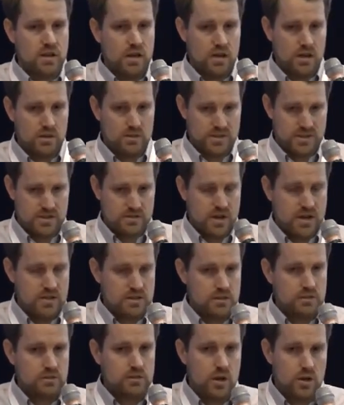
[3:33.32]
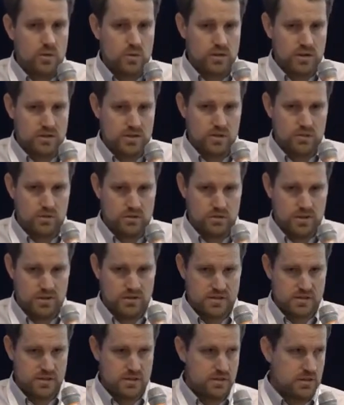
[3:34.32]
always trying to lower the total
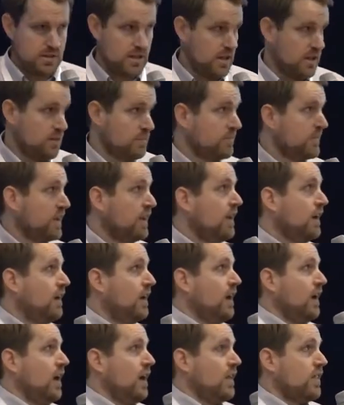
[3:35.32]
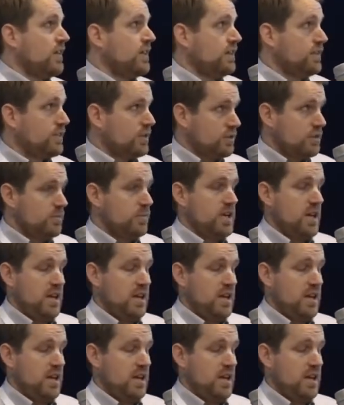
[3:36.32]
uncertainty. The third